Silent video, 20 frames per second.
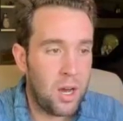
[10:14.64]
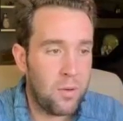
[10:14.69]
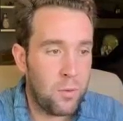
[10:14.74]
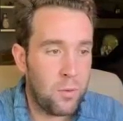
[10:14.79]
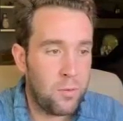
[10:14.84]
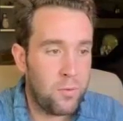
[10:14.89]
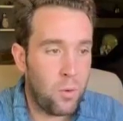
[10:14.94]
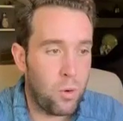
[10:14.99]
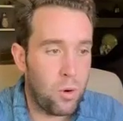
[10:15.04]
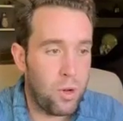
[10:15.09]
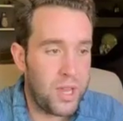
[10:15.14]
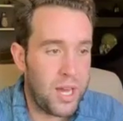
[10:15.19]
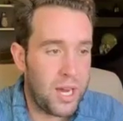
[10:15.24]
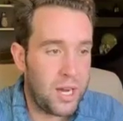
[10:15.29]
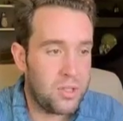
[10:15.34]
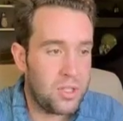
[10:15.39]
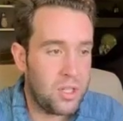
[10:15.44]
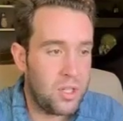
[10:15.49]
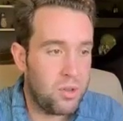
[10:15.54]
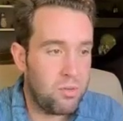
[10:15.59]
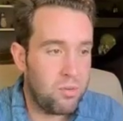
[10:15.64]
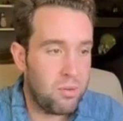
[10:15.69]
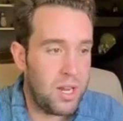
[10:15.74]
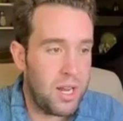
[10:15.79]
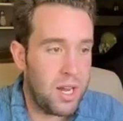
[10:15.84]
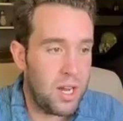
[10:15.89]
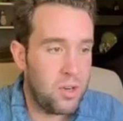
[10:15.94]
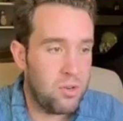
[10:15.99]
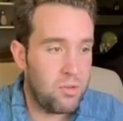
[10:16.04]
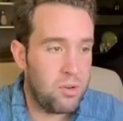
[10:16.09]
for
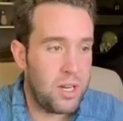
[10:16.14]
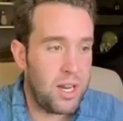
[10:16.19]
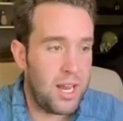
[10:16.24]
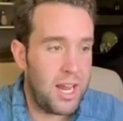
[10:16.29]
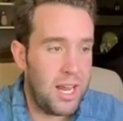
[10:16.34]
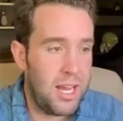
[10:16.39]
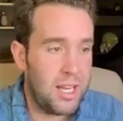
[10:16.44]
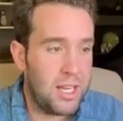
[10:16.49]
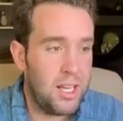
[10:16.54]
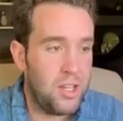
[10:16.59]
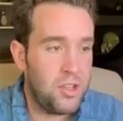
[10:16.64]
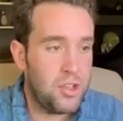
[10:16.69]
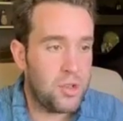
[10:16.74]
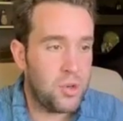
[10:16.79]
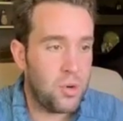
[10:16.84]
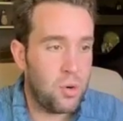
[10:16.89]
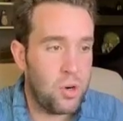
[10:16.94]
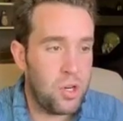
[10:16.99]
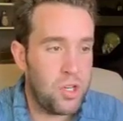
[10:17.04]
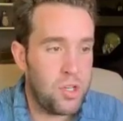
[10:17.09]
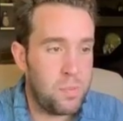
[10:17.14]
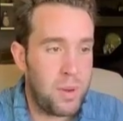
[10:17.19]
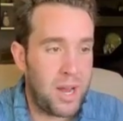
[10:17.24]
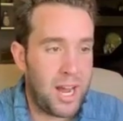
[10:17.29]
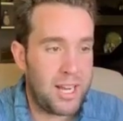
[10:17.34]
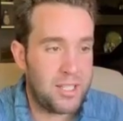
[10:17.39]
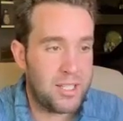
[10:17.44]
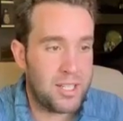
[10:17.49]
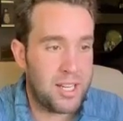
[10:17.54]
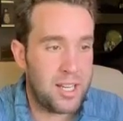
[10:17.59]
4,300, hanging storage
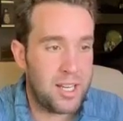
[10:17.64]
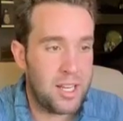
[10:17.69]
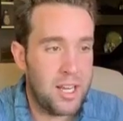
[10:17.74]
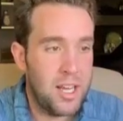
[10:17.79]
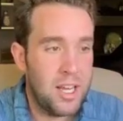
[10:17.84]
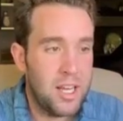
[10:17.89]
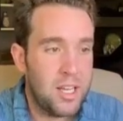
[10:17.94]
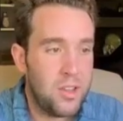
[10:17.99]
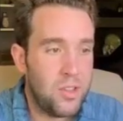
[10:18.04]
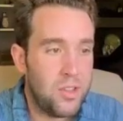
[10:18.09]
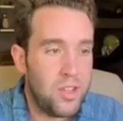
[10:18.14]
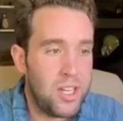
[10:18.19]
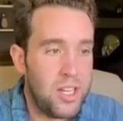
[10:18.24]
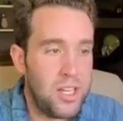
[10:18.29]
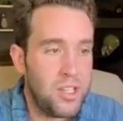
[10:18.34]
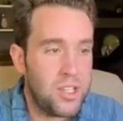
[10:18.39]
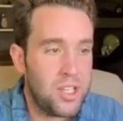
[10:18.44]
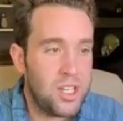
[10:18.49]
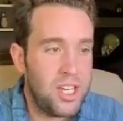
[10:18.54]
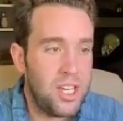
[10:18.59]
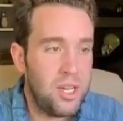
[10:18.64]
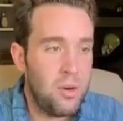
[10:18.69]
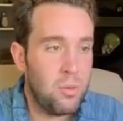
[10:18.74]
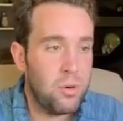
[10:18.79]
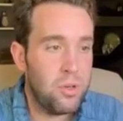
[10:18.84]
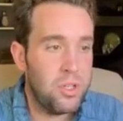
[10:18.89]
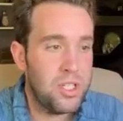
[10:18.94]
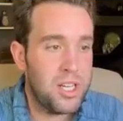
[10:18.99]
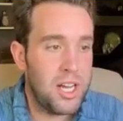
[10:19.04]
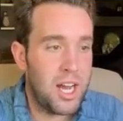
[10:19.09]
basket. These
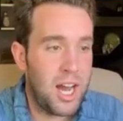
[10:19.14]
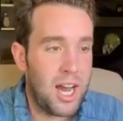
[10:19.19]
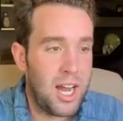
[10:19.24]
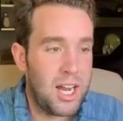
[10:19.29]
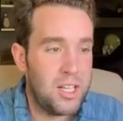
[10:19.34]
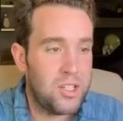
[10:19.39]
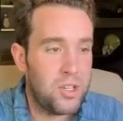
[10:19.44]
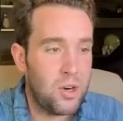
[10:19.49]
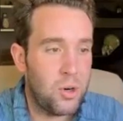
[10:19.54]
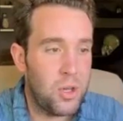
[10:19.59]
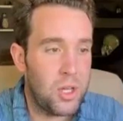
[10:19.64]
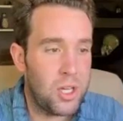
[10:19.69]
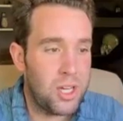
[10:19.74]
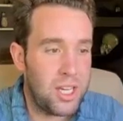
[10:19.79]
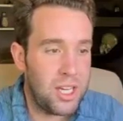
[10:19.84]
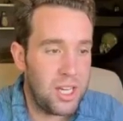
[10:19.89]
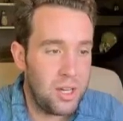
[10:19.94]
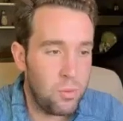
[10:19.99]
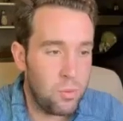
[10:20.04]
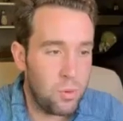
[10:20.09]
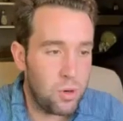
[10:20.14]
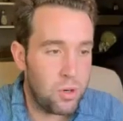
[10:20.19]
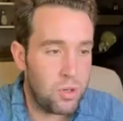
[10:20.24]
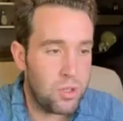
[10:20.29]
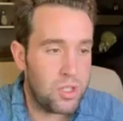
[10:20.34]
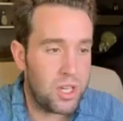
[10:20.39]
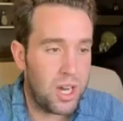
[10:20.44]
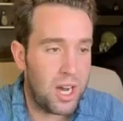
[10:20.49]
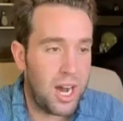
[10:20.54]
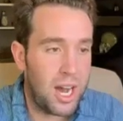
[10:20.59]
keywords, guys, are the
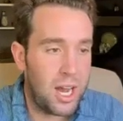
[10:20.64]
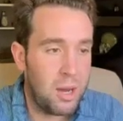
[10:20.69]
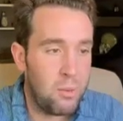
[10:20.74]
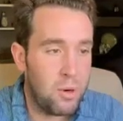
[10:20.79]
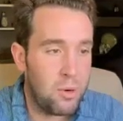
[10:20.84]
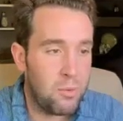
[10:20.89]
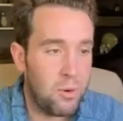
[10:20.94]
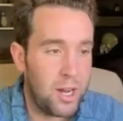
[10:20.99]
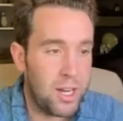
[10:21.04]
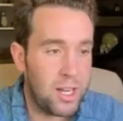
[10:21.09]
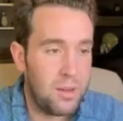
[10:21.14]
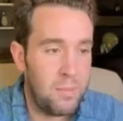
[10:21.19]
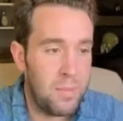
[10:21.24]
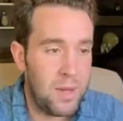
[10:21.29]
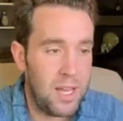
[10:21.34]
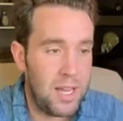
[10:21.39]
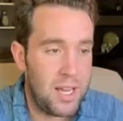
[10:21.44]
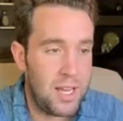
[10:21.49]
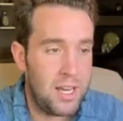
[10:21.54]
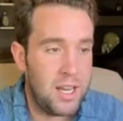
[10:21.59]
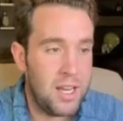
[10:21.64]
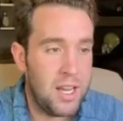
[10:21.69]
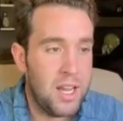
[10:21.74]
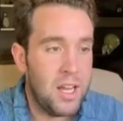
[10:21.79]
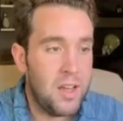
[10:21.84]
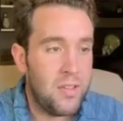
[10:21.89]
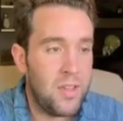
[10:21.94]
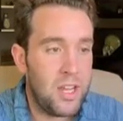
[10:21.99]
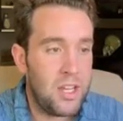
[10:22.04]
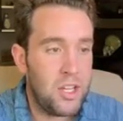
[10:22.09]
keywords I would recommend
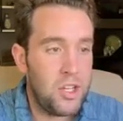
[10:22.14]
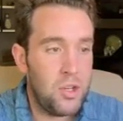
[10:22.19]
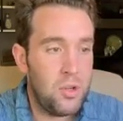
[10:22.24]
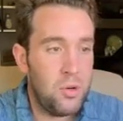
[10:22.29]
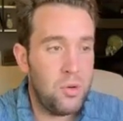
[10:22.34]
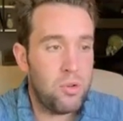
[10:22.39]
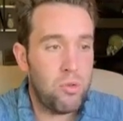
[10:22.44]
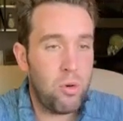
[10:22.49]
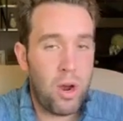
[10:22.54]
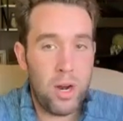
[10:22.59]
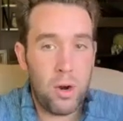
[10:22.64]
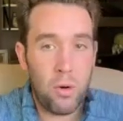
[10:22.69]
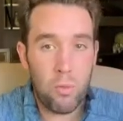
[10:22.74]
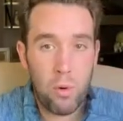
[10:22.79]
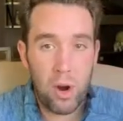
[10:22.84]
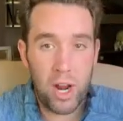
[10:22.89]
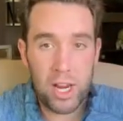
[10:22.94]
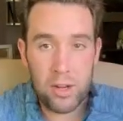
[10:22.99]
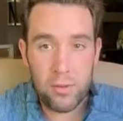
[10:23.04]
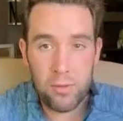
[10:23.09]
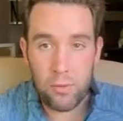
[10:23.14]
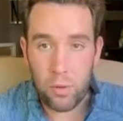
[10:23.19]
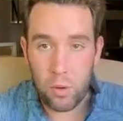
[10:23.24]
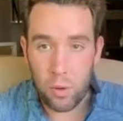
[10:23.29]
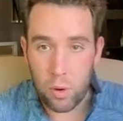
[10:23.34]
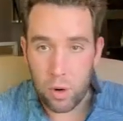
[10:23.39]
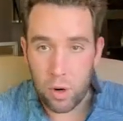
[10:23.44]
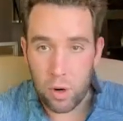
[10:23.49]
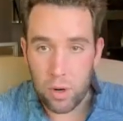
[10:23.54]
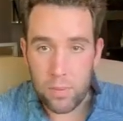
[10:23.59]
that you try to rank
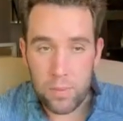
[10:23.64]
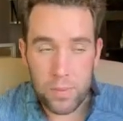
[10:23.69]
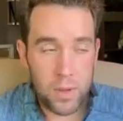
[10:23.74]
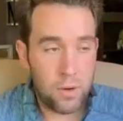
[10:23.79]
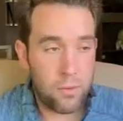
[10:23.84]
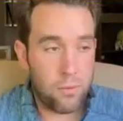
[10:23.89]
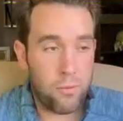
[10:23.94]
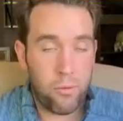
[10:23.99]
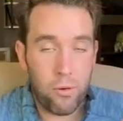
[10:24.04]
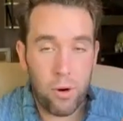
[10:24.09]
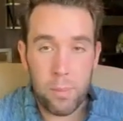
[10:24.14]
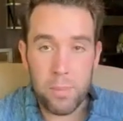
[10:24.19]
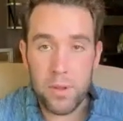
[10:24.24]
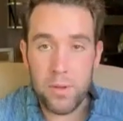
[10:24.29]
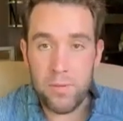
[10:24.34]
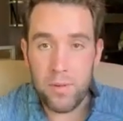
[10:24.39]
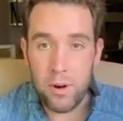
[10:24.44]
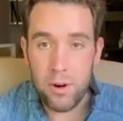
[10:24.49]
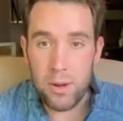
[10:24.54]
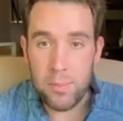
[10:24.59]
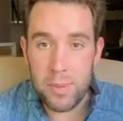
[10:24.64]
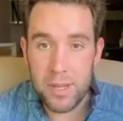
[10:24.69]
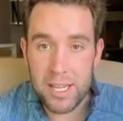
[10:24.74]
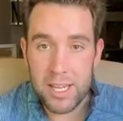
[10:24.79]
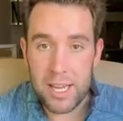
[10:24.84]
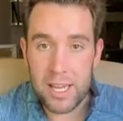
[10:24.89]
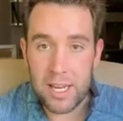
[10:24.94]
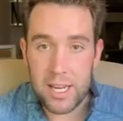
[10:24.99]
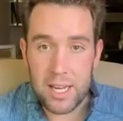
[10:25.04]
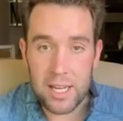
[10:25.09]
for from the very
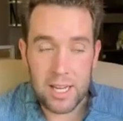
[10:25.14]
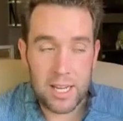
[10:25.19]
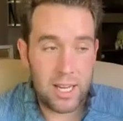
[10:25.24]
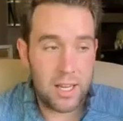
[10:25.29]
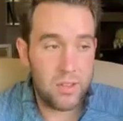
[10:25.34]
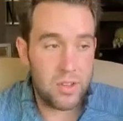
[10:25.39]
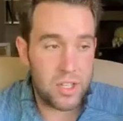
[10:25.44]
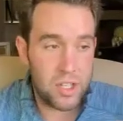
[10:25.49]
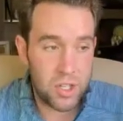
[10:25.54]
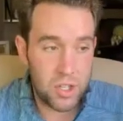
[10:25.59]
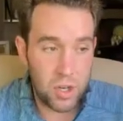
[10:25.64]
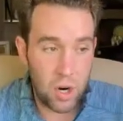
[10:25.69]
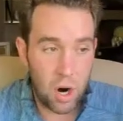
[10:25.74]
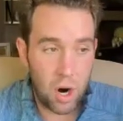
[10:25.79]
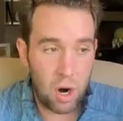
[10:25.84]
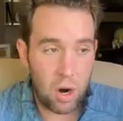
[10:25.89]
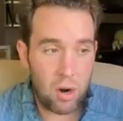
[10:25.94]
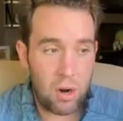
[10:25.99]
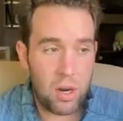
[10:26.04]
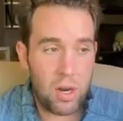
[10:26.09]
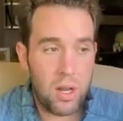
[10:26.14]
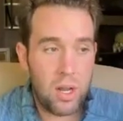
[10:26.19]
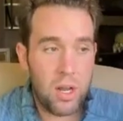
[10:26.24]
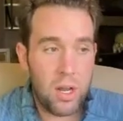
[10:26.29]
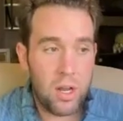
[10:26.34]
beginning in the start